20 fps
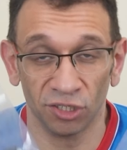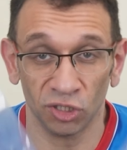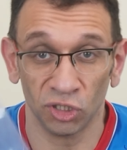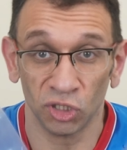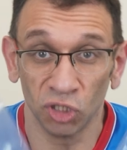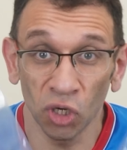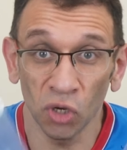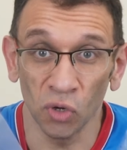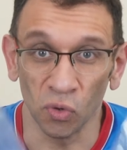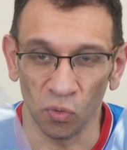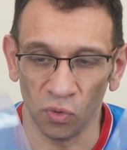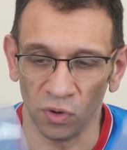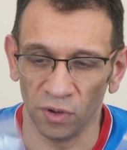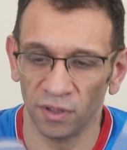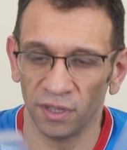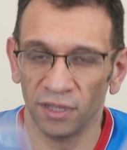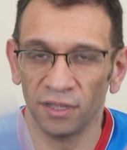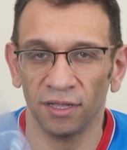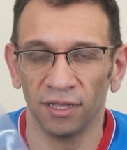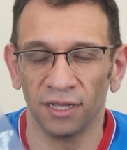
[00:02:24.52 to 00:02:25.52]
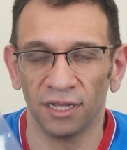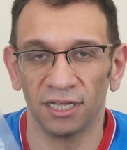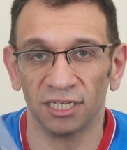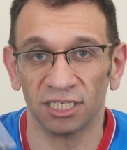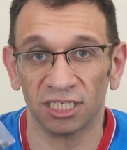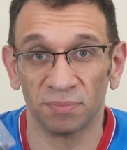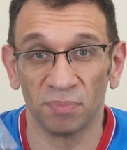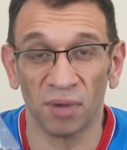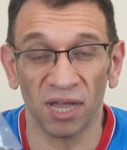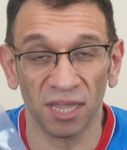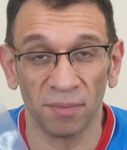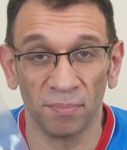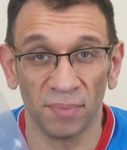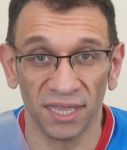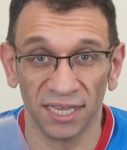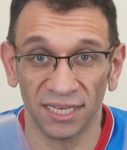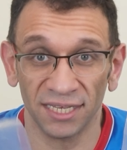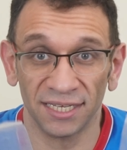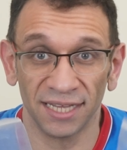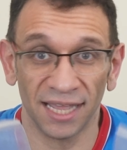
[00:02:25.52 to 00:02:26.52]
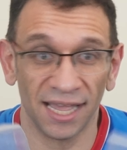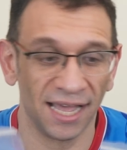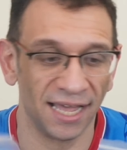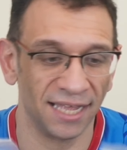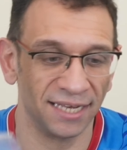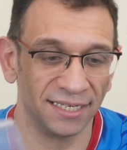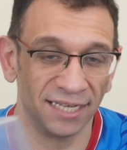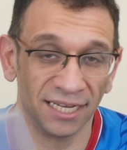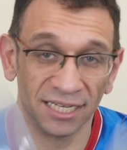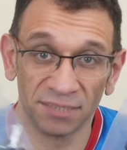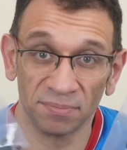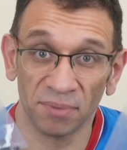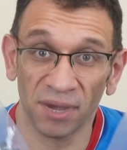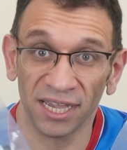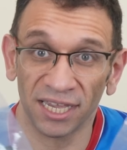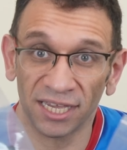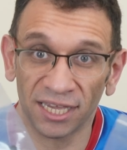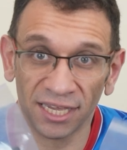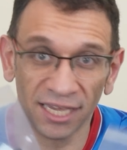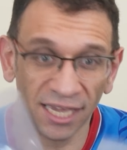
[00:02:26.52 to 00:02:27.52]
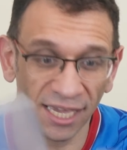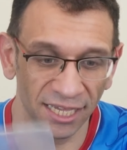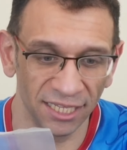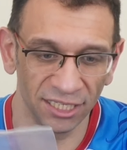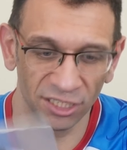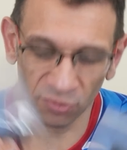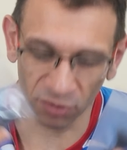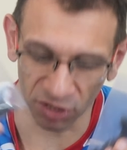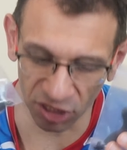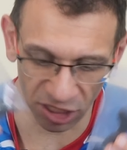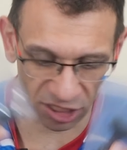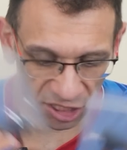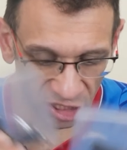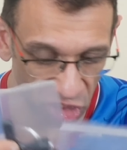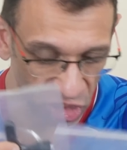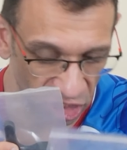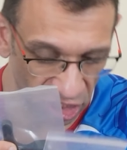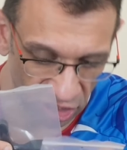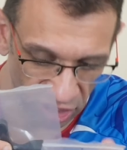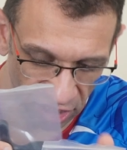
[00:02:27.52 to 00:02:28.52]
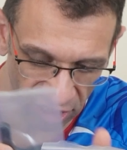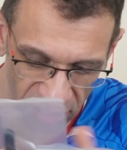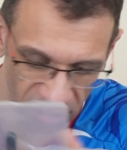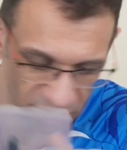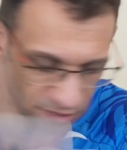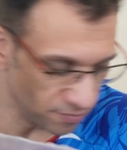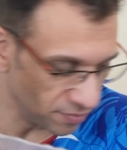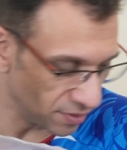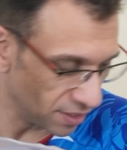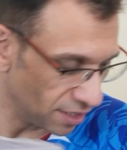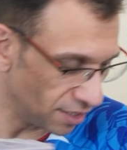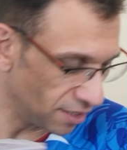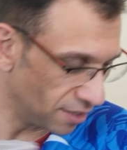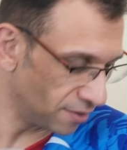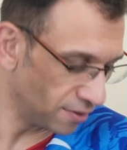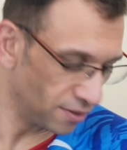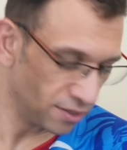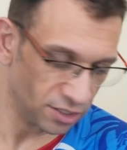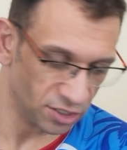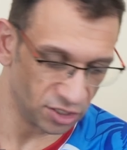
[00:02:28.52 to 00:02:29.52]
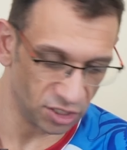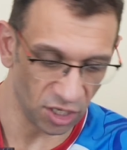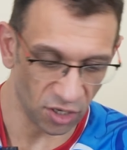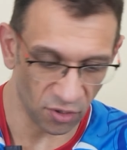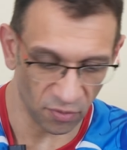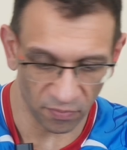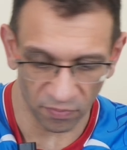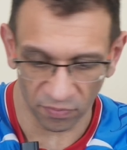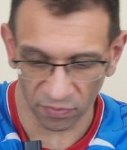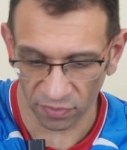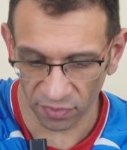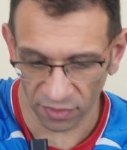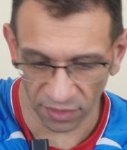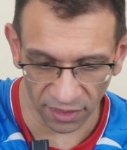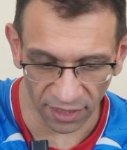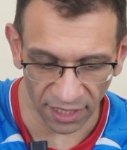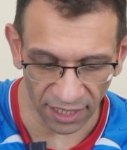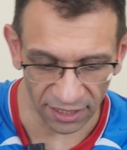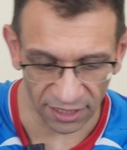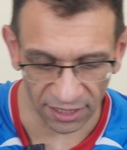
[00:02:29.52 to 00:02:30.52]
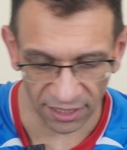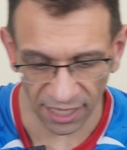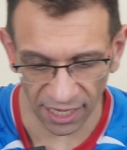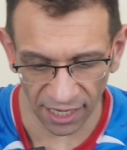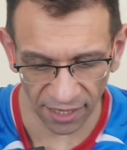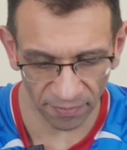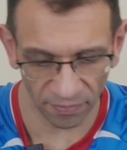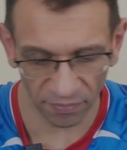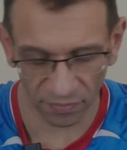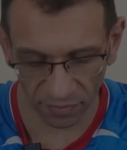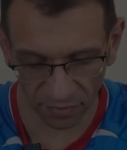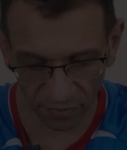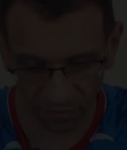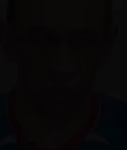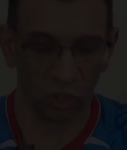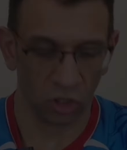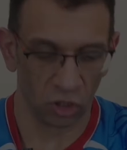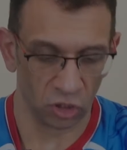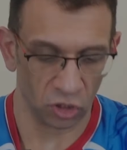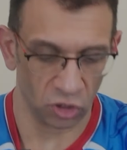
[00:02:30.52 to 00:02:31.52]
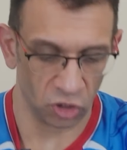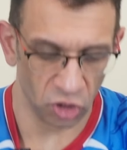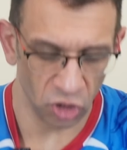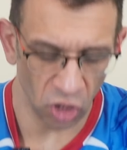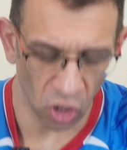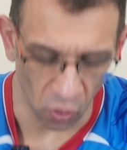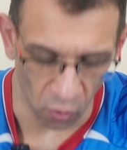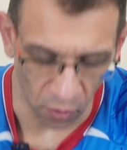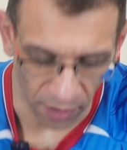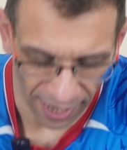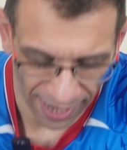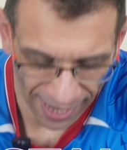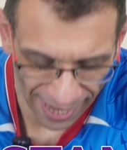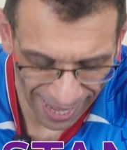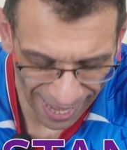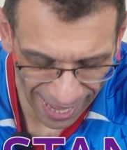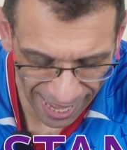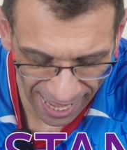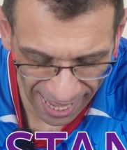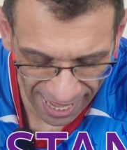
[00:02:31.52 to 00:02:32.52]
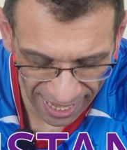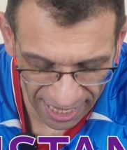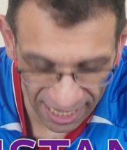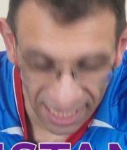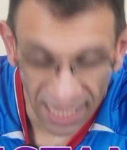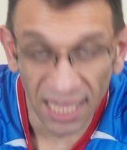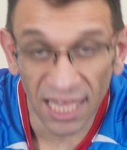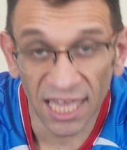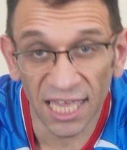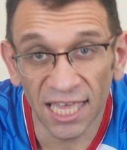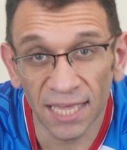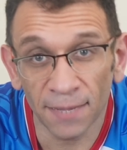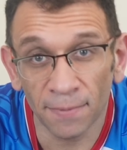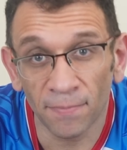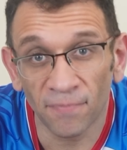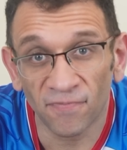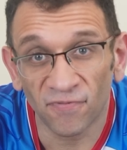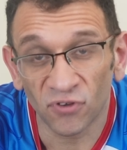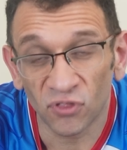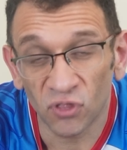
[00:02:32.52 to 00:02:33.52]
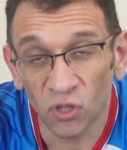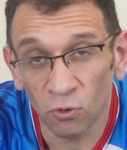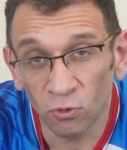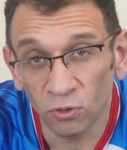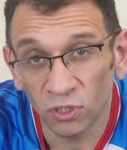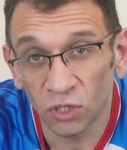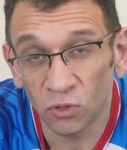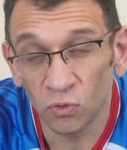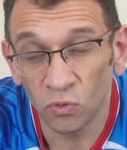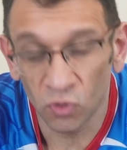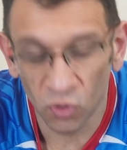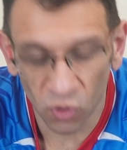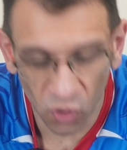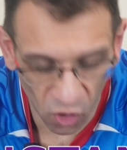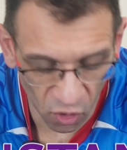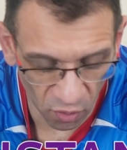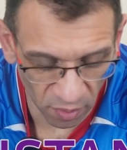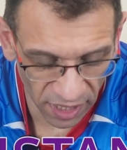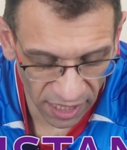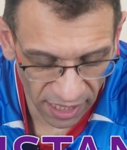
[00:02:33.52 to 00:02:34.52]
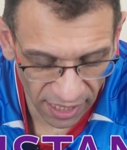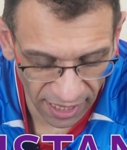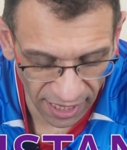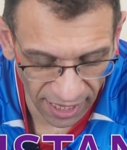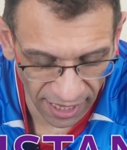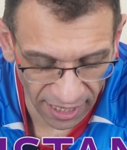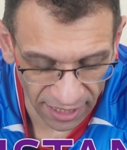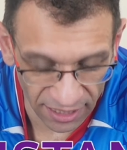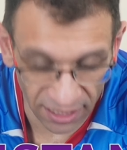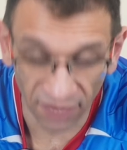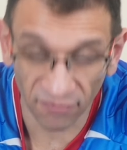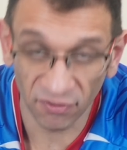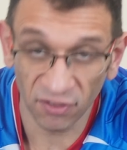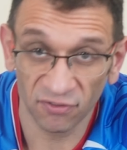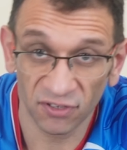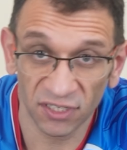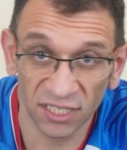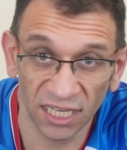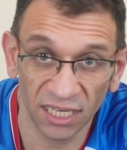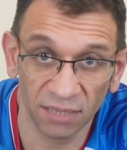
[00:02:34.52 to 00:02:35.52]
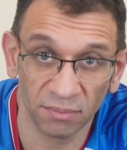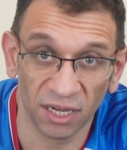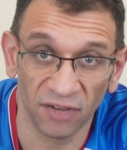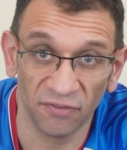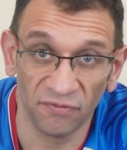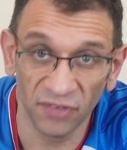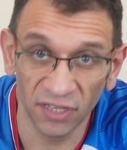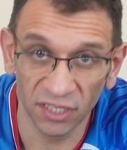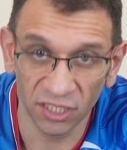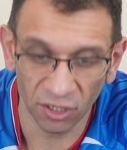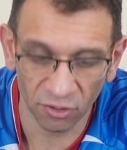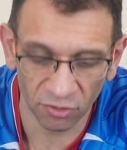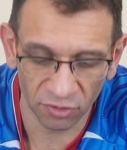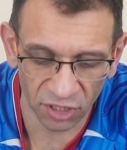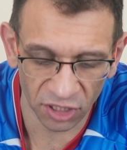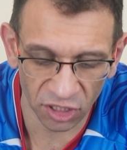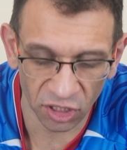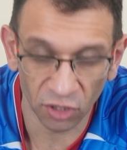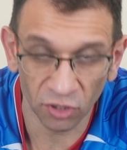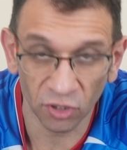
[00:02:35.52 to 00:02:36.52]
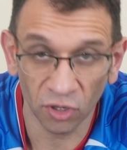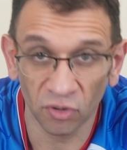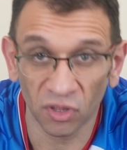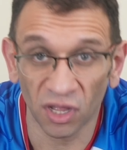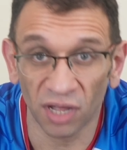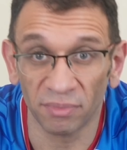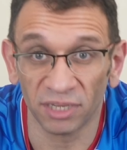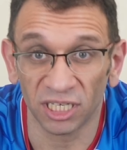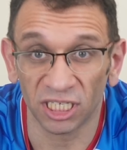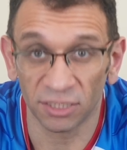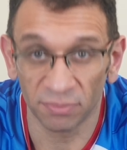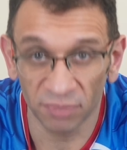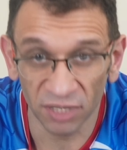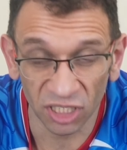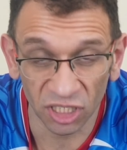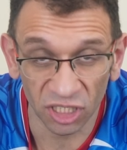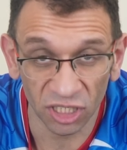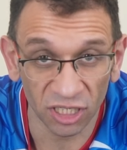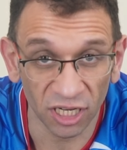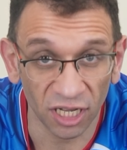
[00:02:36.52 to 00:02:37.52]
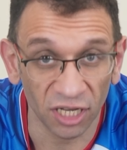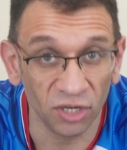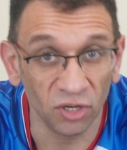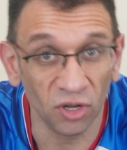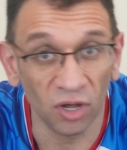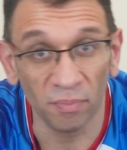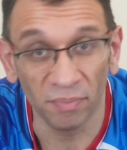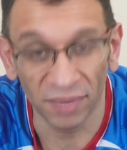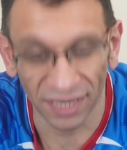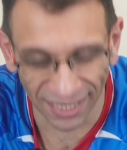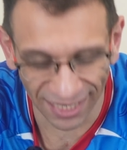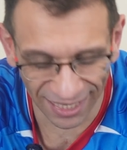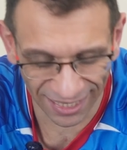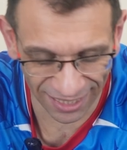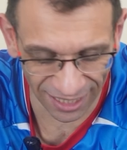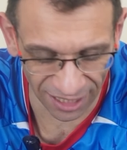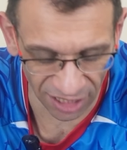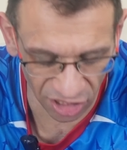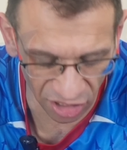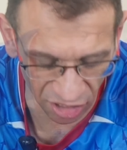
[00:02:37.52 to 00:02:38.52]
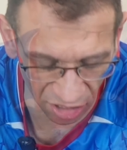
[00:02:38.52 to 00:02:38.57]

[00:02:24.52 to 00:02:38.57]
2 spike pins and spike keys, which is generous. So that's that. So, for those who know me, and if you've seen my videos, you'll know that I'm a sprinter and not a mid-distance